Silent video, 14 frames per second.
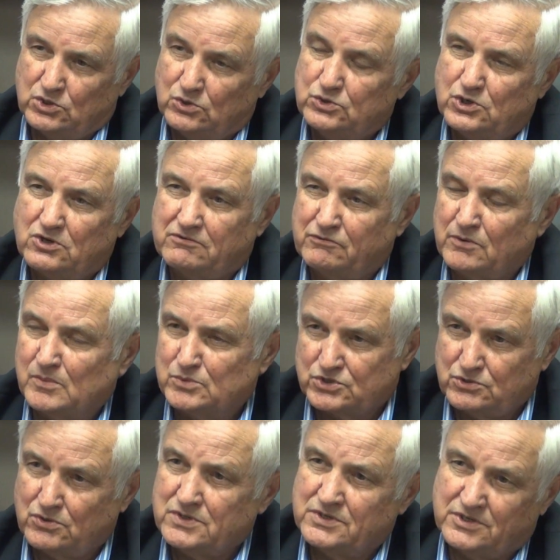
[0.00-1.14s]
you took from
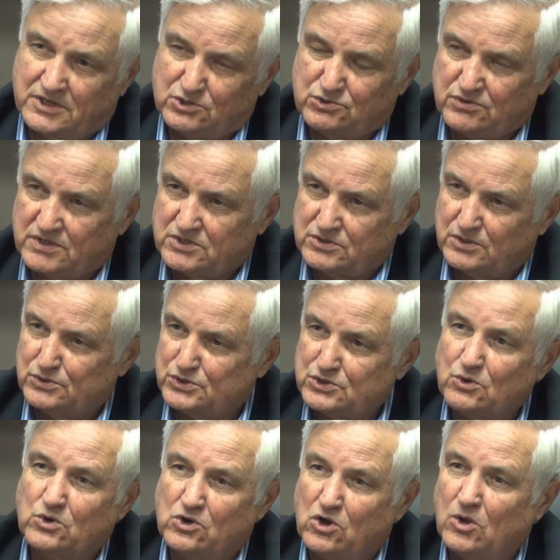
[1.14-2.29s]
certain districts that are
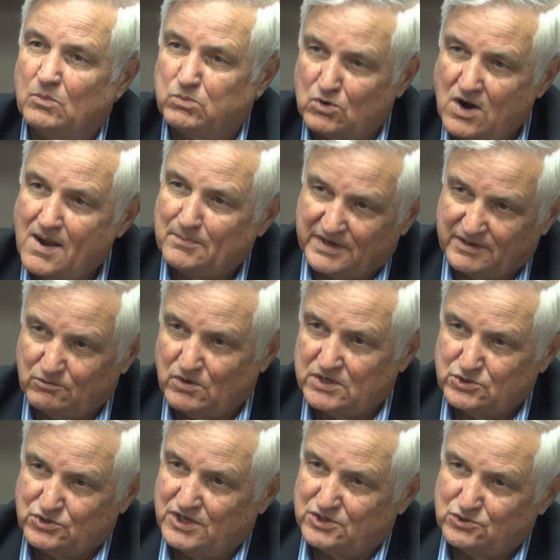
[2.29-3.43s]
so-called
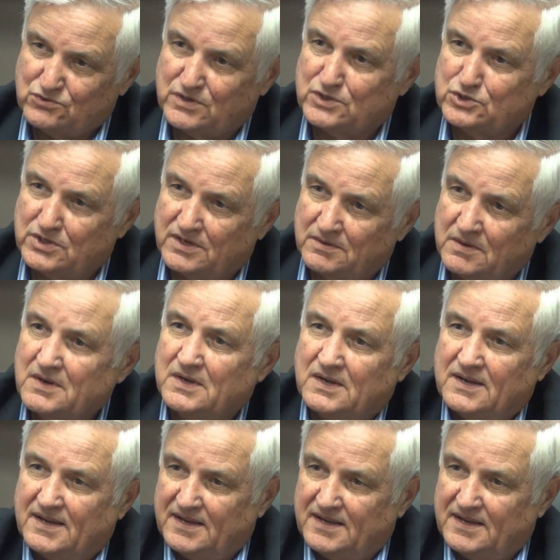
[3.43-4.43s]
property-rich districts and